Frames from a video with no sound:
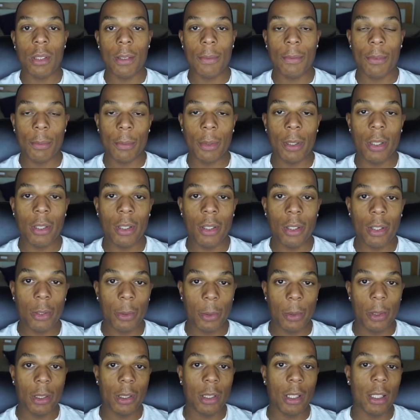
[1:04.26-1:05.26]
of them here in
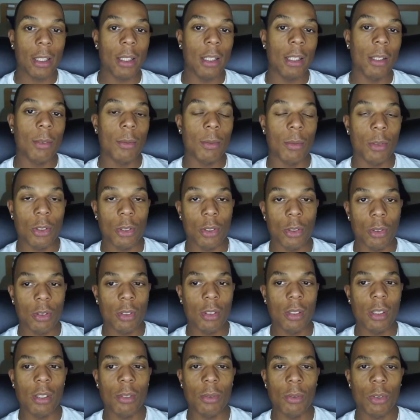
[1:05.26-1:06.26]
Korea. I think once you
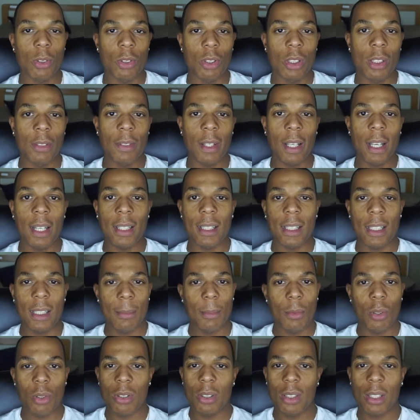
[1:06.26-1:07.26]
leave AIT,
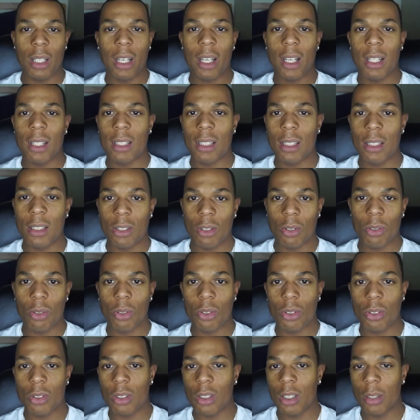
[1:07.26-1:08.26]
most AIT
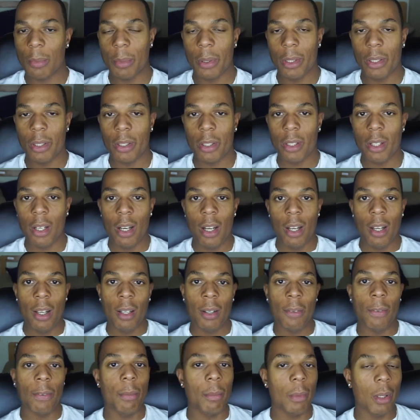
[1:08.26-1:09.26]
soldiers come here.
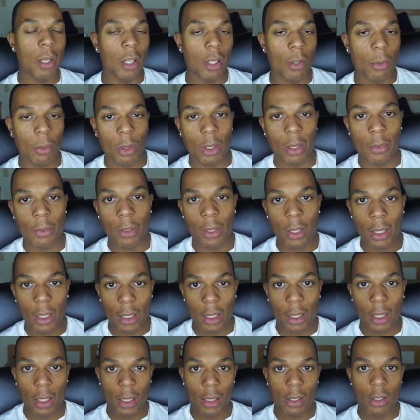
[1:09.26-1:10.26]
If you're married or whatever, you
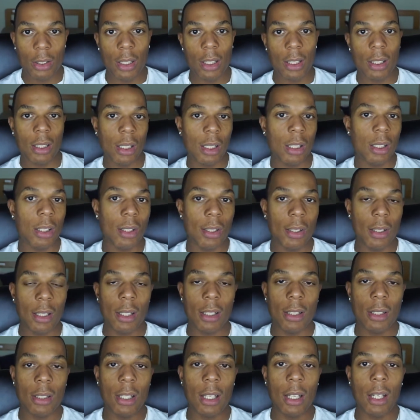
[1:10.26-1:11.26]
got kids, you get stationed
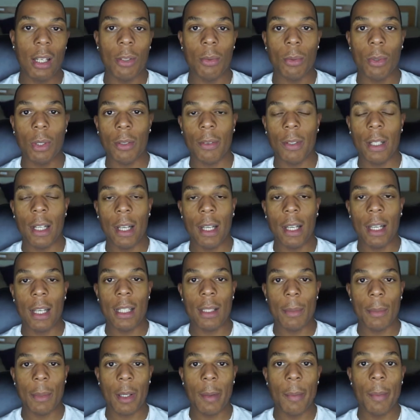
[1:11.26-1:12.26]
stateside, whatever that
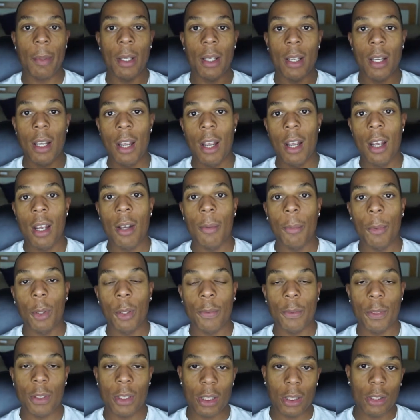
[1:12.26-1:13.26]
case may be. But
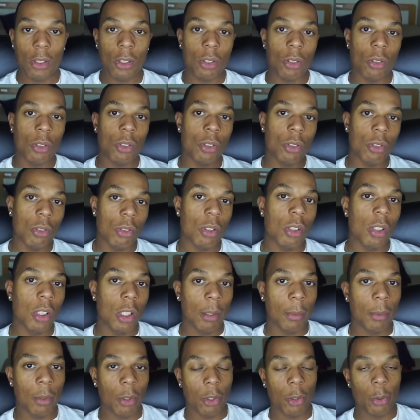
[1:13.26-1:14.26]
if you're a single soldier, you usually
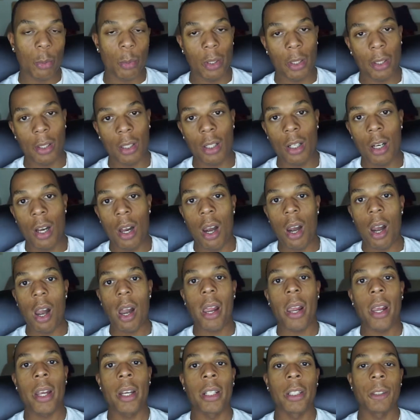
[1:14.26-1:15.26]
come to Korea.
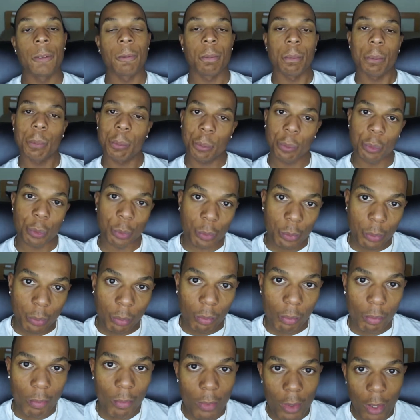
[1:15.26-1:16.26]
And
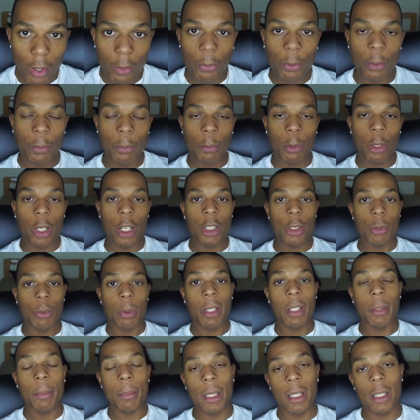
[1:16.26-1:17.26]
from
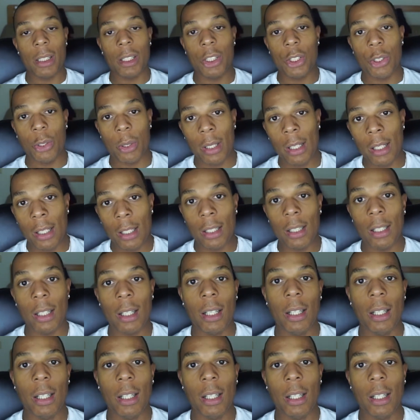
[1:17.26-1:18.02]
graduating basic training,